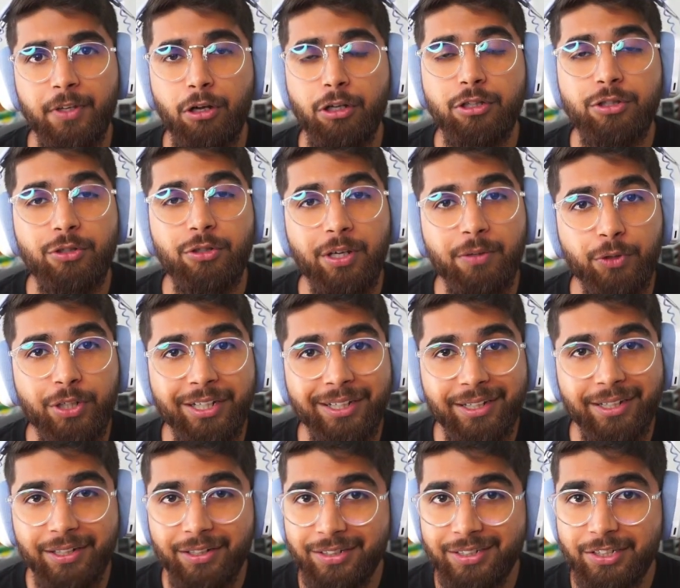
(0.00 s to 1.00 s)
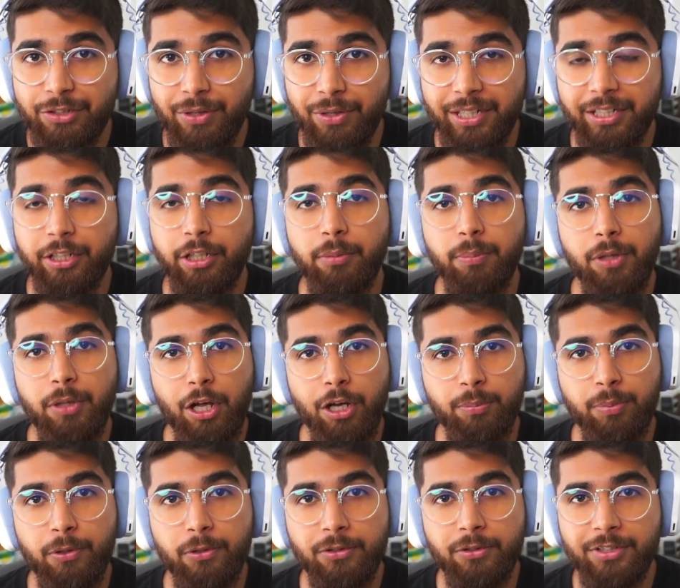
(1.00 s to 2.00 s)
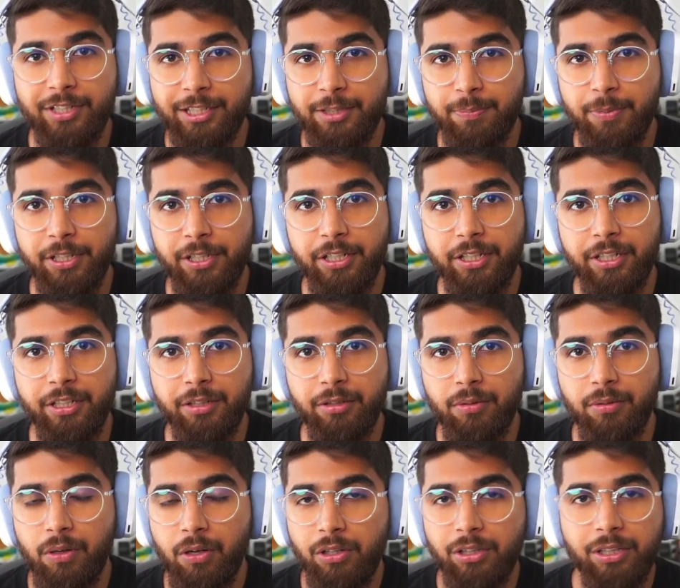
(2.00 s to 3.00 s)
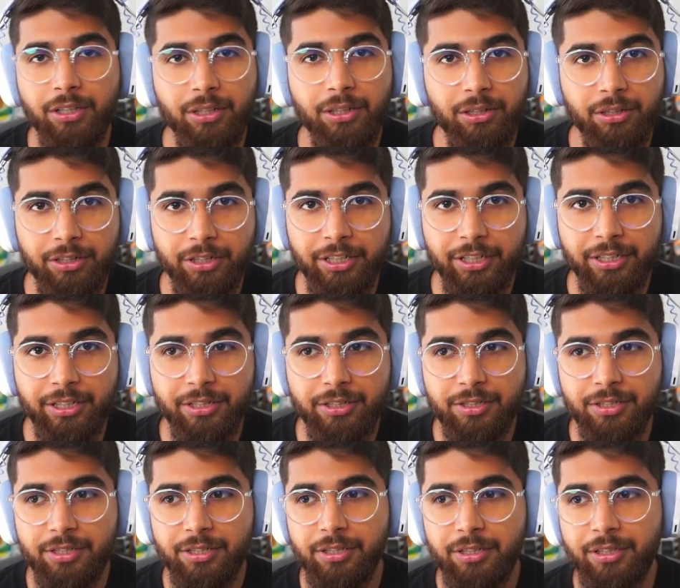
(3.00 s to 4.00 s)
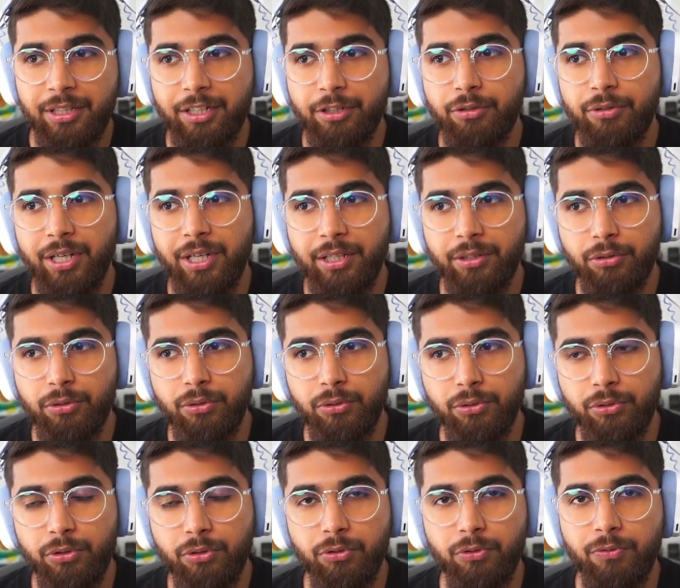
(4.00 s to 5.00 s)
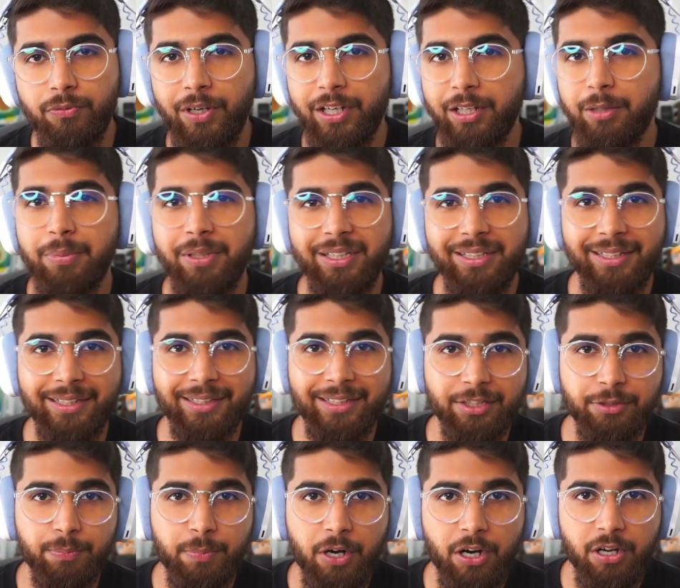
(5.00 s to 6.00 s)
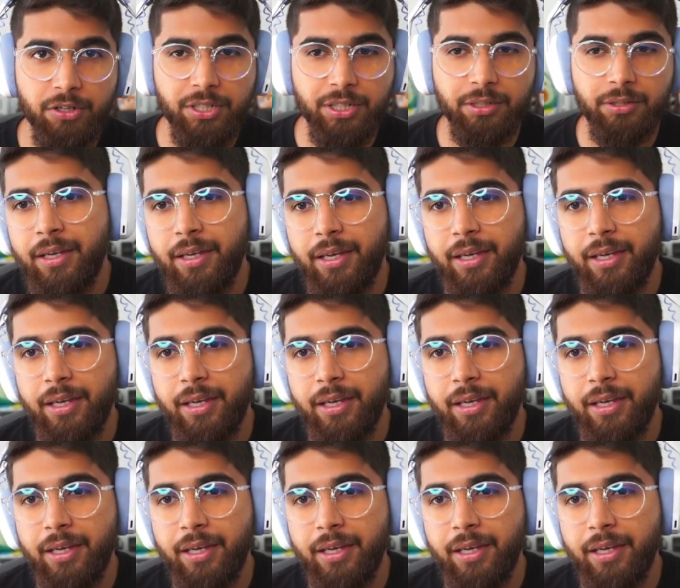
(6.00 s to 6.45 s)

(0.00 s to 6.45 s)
Also, I would encourage writing a blog post explaining all the learnings that you had to go through while building this project.